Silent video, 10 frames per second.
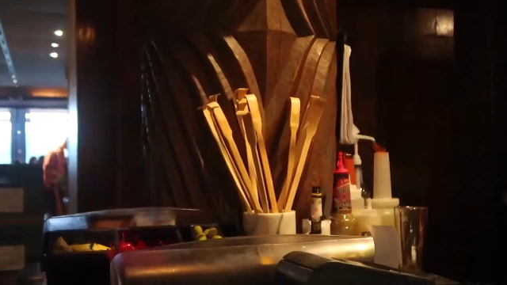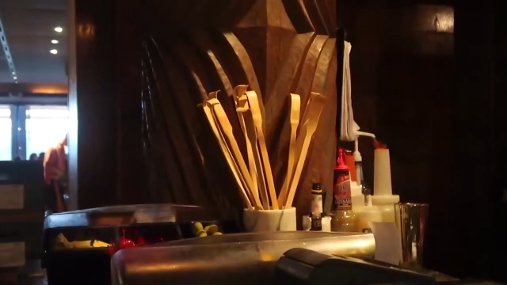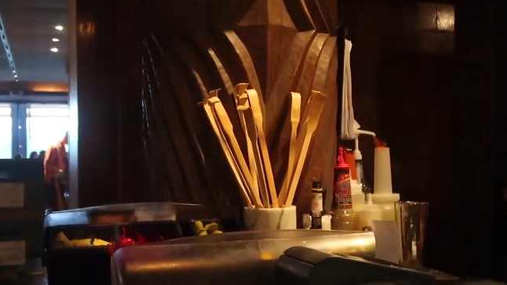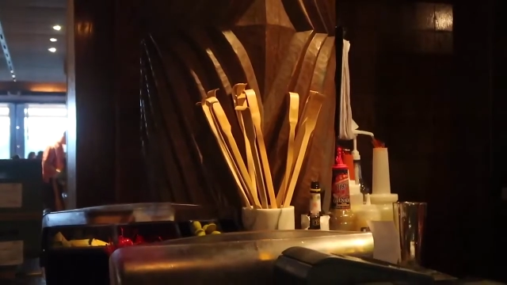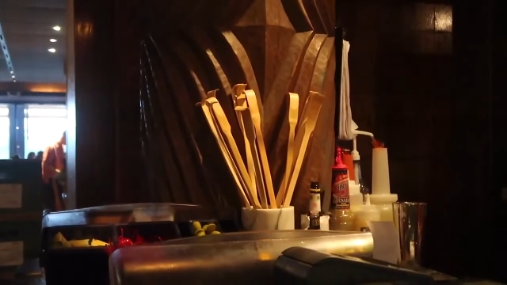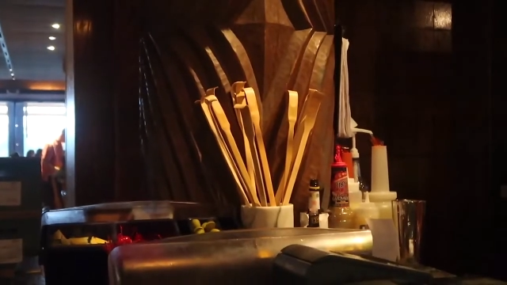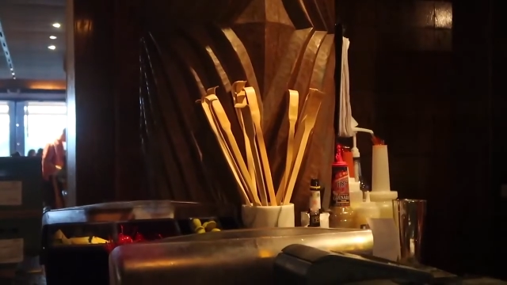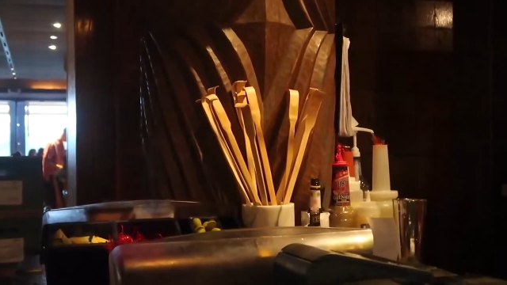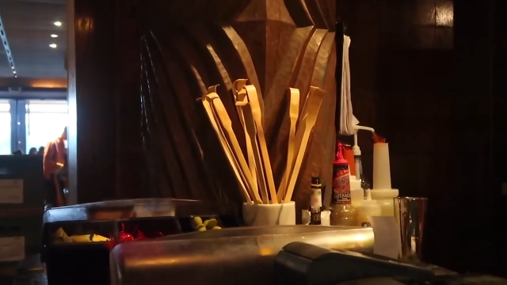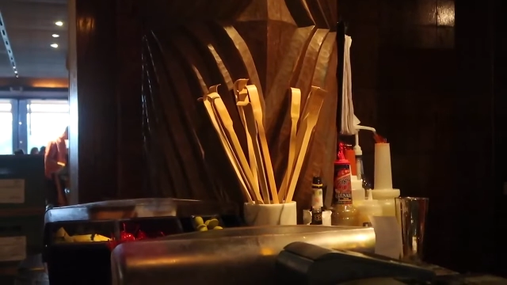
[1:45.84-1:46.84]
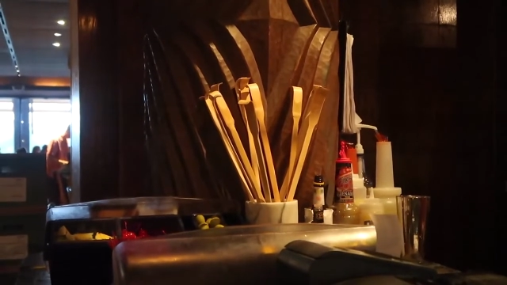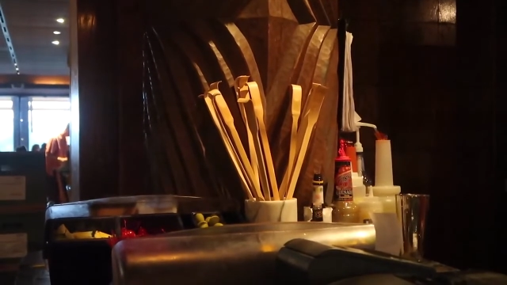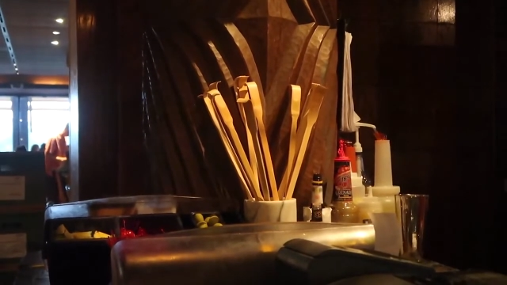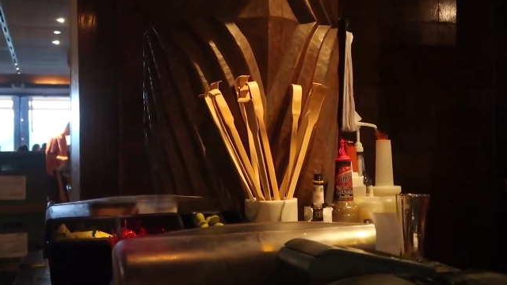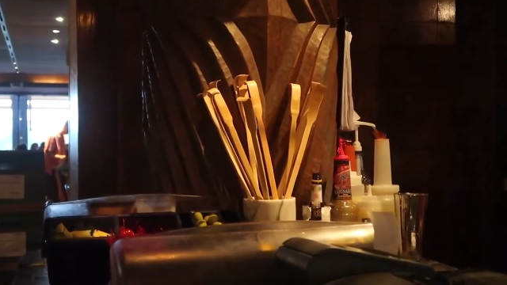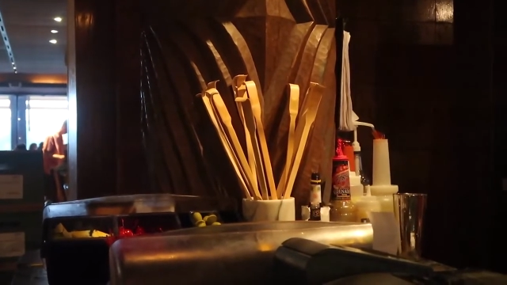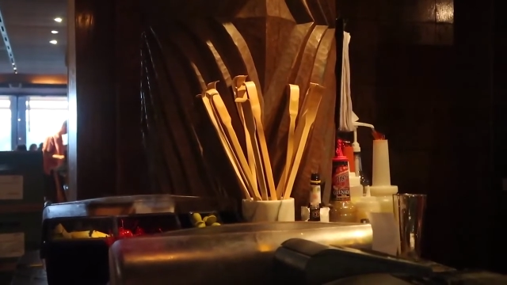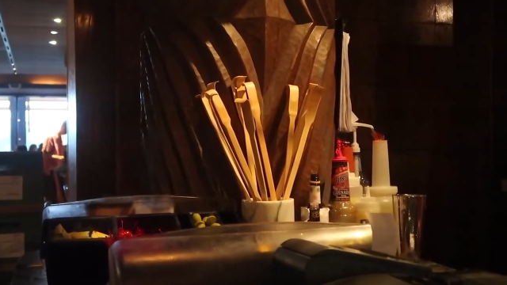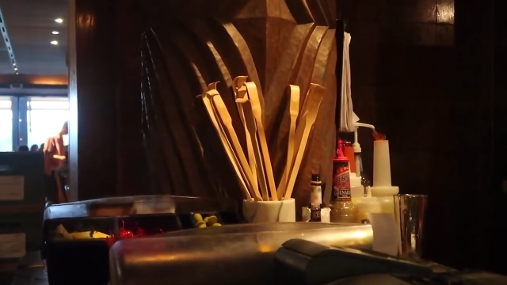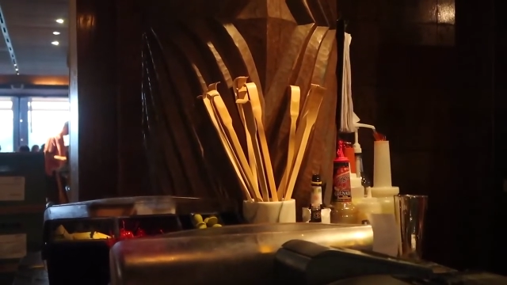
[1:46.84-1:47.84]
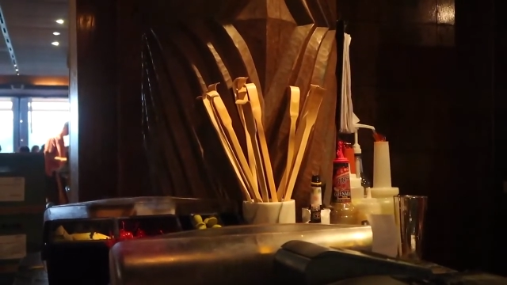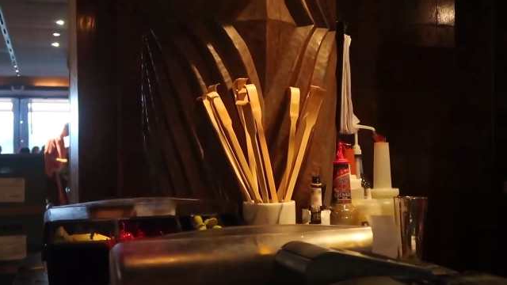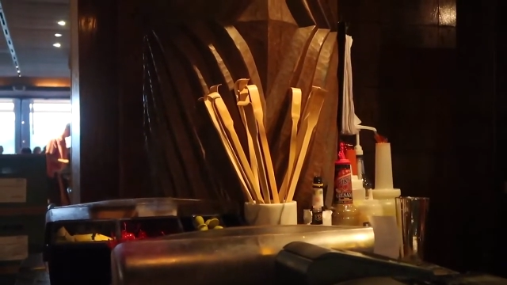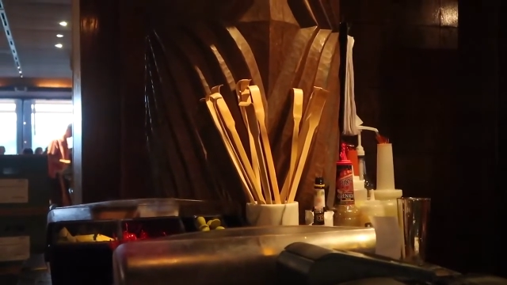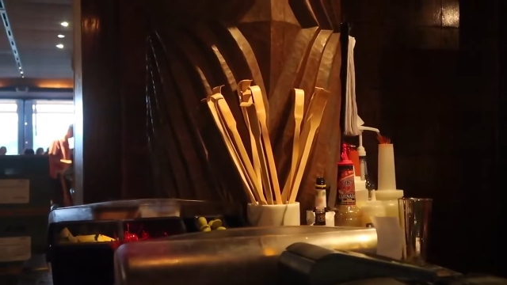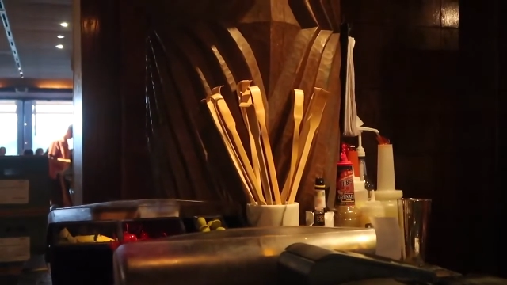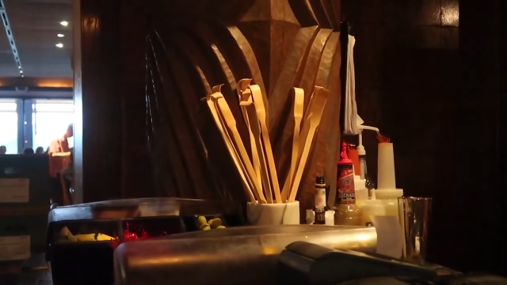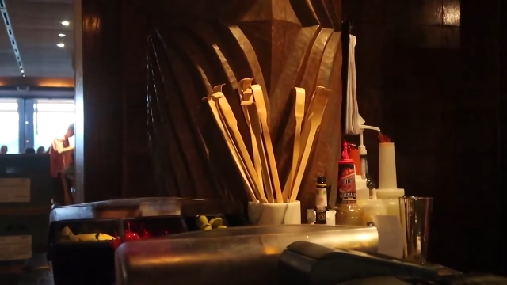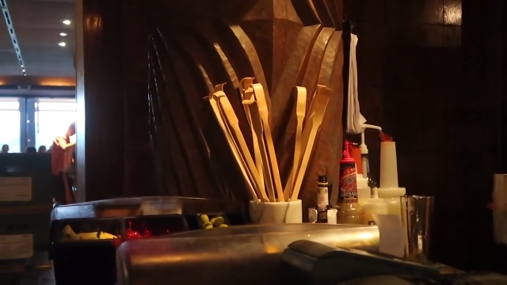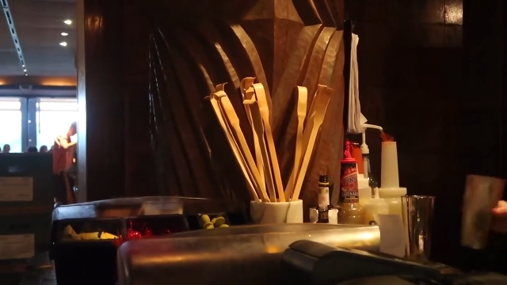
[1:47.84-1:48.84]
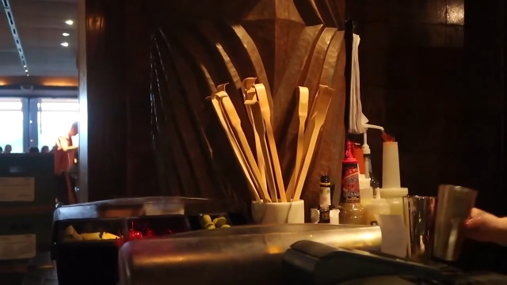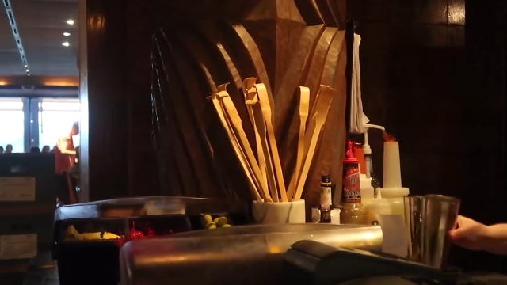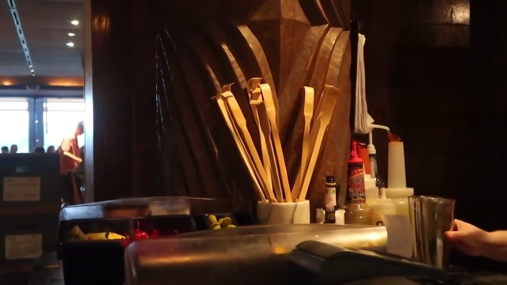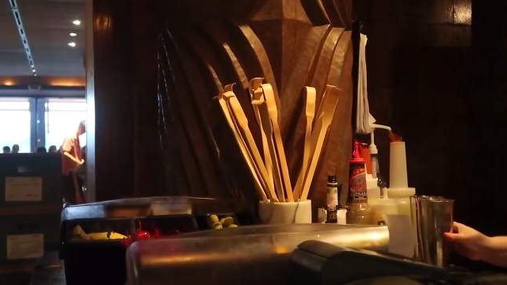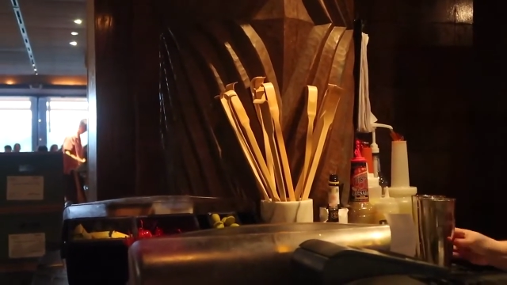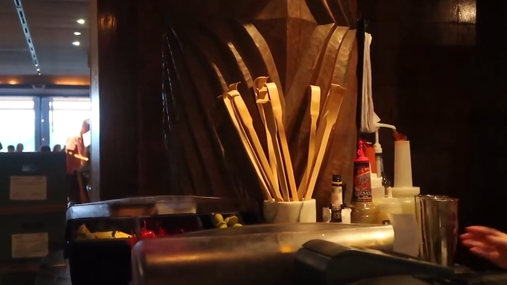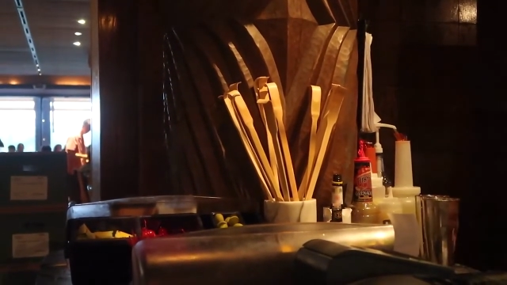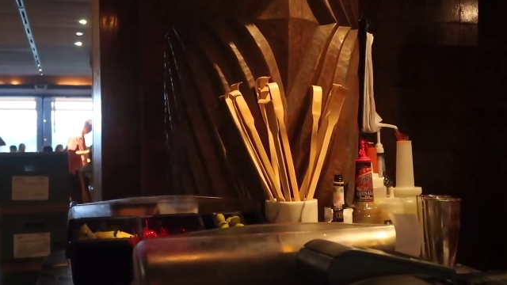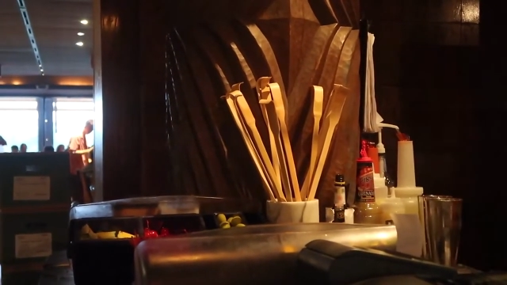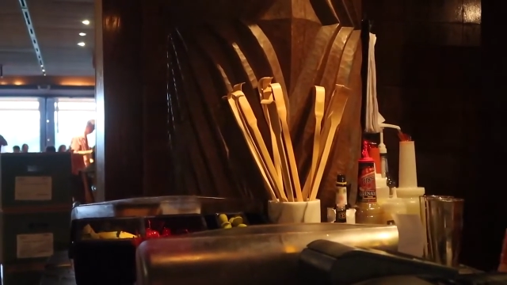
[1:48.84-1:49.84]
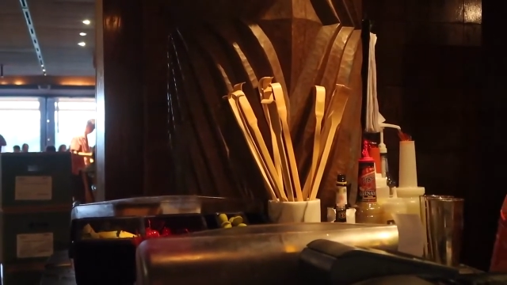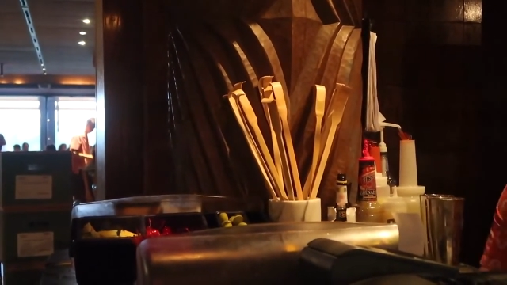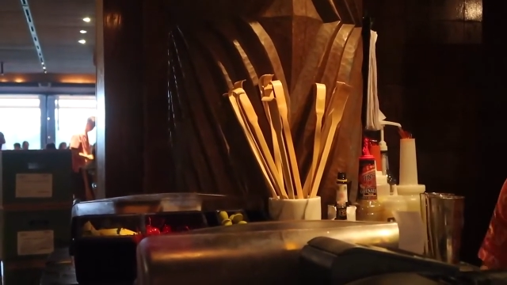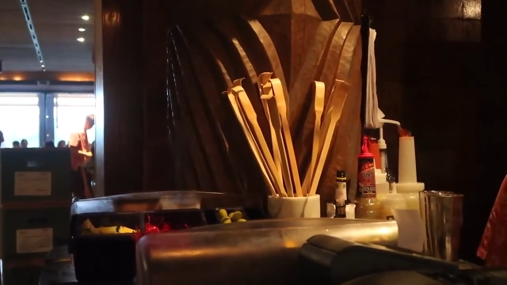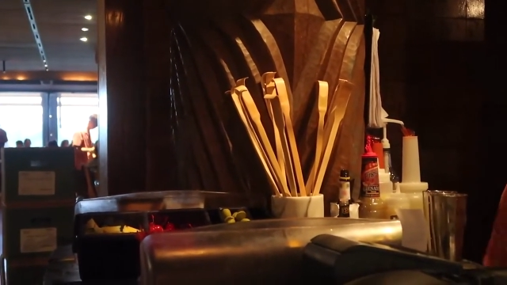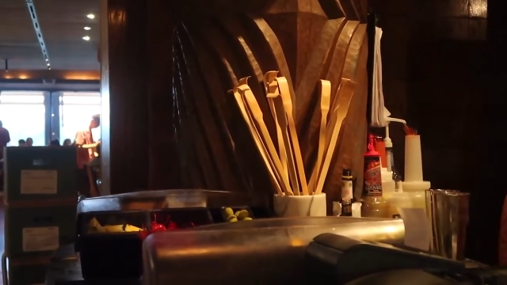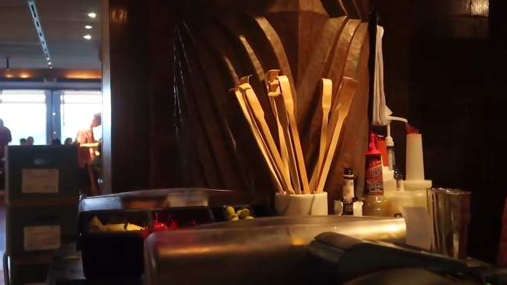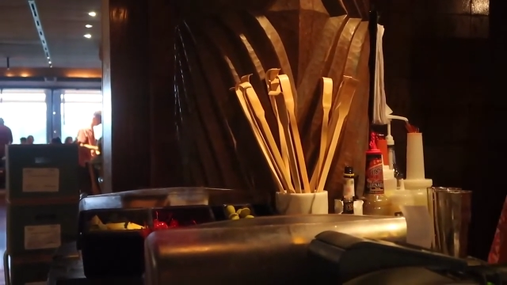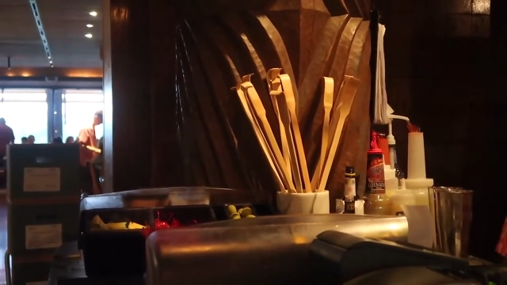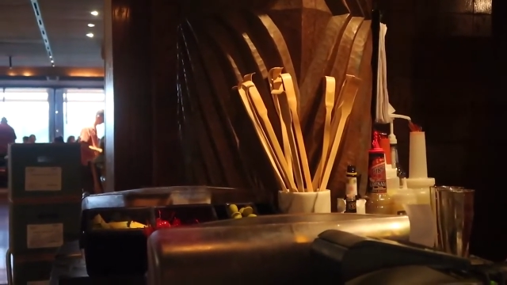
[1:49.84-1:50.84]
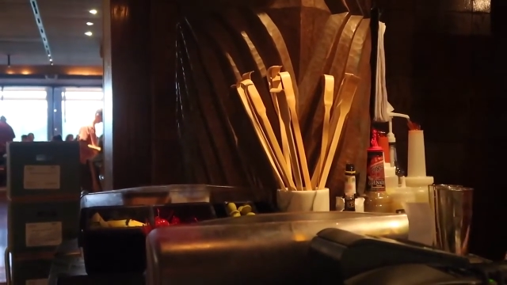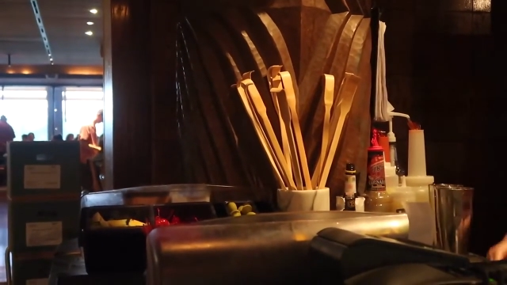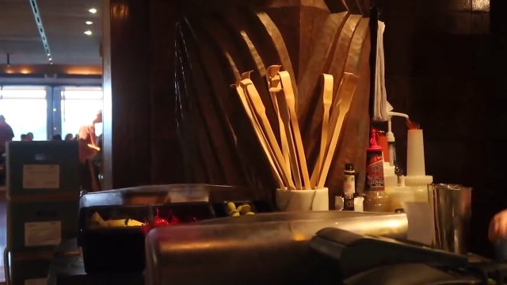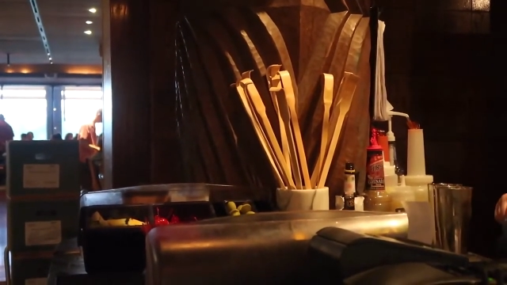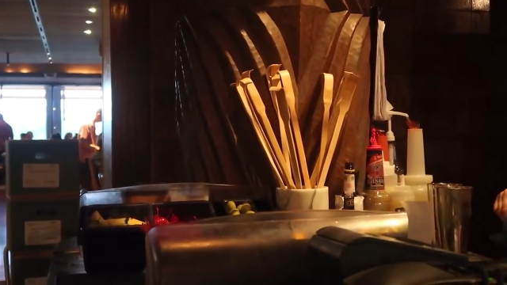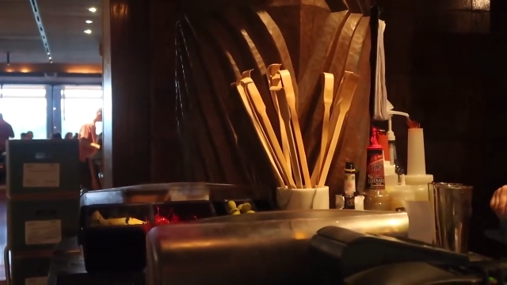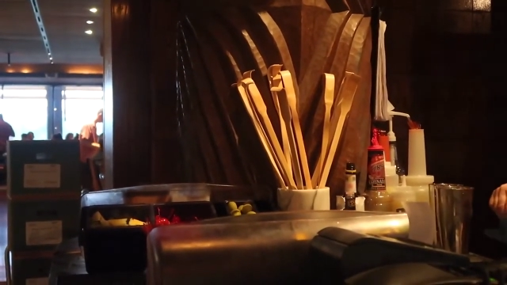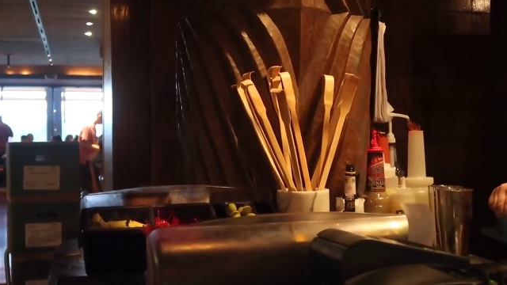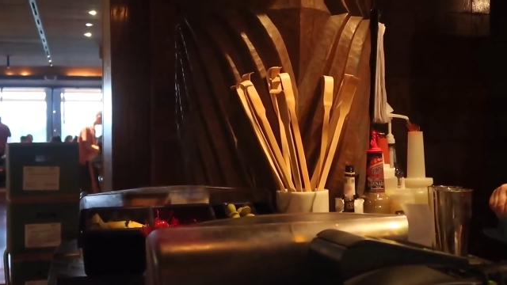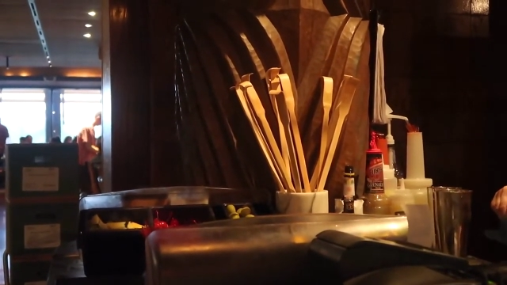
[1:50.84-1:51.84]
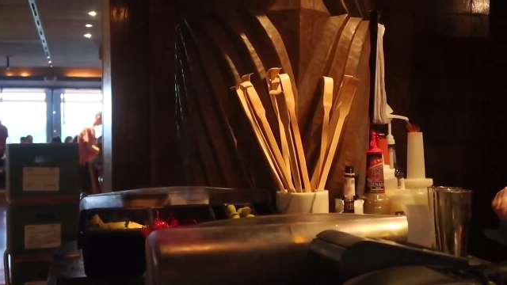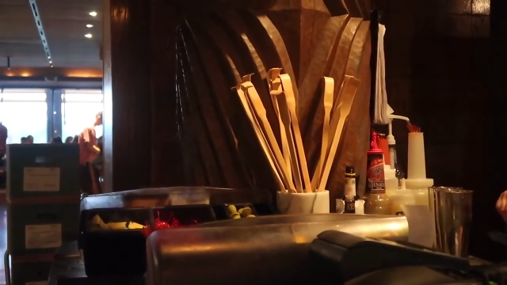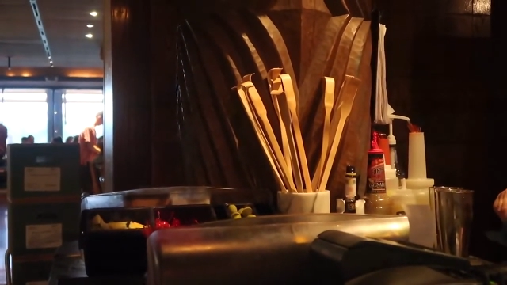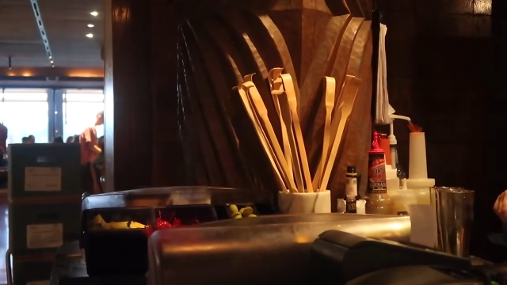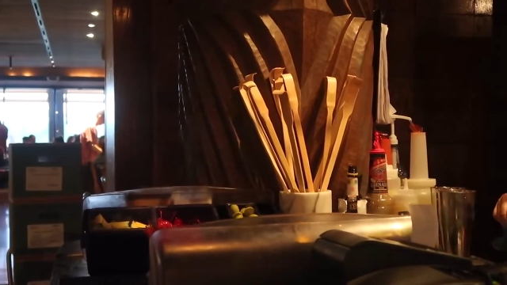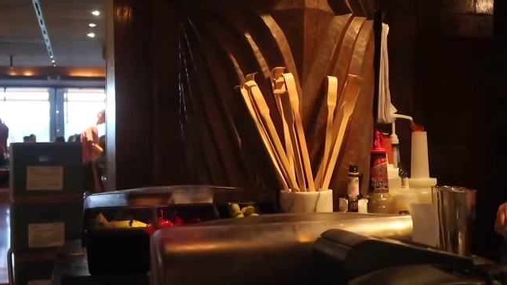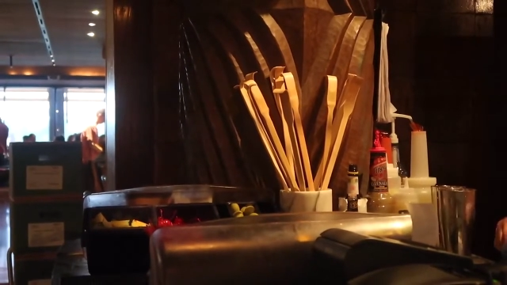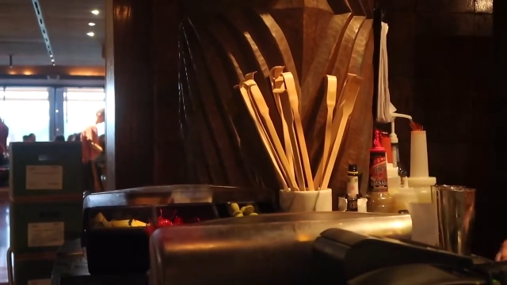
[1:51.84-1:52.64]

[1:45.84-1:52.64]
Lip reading: Nobody's mouth can be seen.